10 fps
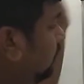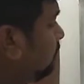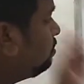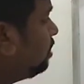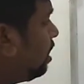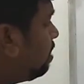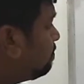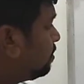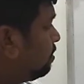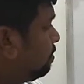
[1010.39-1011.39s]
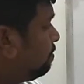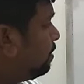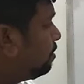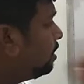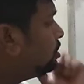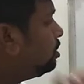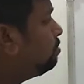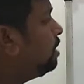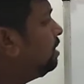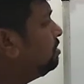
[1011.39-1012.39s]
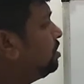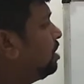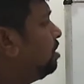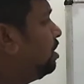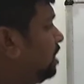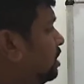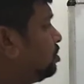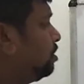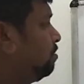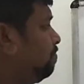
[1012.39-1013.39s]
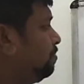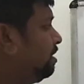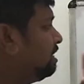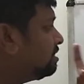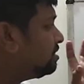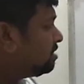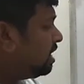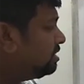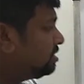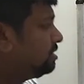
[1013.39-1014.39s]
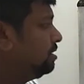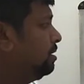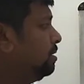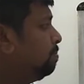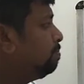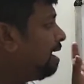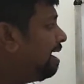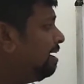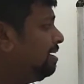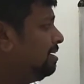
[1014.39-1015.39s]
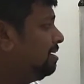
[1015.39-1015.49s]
if the frequency of the incident radiation is changed by